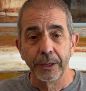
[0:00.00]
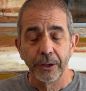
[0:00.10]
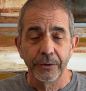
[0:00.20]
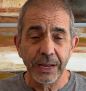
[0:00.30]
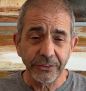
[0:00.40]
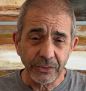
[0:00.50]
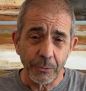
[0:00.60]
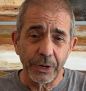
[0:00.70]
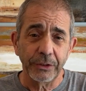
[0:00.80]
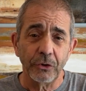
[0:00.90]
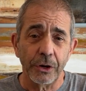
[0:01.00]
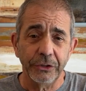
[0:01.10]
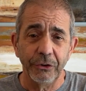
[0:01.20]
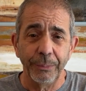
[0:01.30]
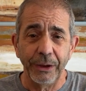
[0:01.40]
Next, I want to talk
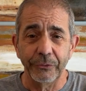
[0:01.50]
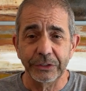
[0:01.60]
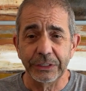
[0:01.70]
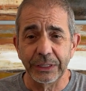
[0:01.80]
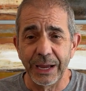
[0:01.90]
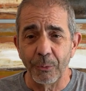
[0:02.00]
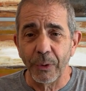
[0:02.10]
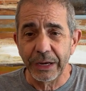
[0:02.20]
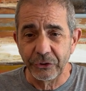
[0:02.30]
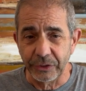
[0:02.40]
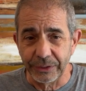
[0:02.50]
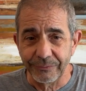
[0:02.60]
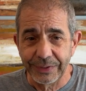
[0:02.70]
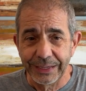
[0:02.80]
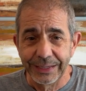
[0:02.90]
to you about collaboration.
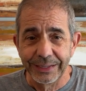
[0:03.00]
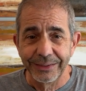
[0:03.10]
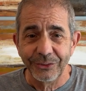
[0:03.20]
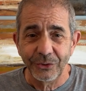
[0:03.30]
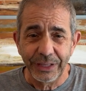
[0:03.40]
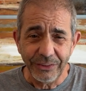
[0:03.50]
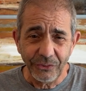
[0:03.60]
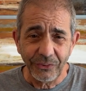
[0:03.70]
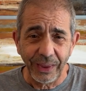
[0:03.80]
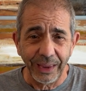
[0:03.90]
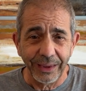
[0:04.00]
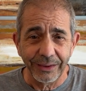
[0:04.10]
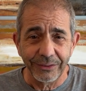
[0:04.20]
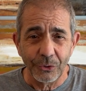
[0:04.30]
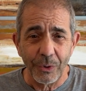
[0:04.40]
So let's
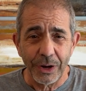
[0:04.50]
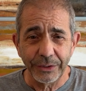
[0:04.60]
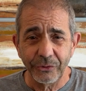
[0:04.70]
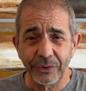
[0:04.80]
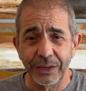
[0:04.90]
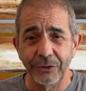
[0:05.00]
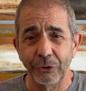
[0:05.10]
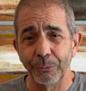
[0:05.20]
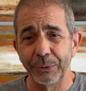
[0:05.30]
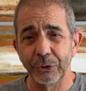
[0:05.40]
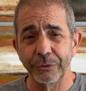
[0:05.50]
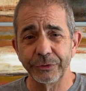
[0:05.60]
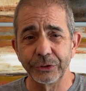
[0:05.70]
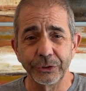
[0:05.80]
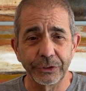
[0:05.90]
say you want to send your
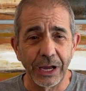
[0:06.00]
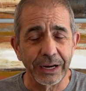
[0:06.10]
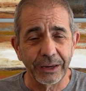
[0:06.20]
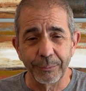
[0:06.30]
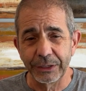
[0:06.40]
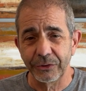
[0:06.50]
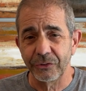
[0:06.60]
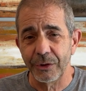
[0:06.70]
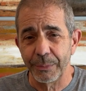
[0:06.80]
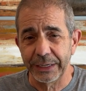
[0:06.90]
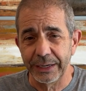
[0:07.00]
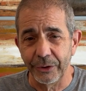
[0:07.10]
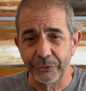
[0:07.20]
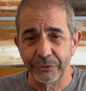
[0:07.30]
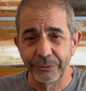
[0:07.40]
beautiful new document to somebody
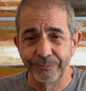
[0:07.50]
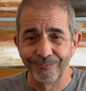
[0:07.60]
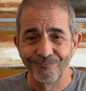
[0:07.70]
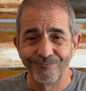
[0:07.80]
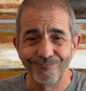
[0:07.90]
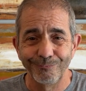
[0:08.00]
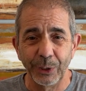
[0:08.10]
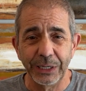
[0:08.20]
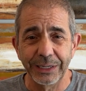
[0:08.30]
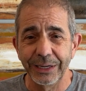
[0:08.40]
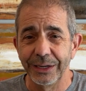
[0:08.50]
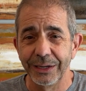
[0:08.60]
else, but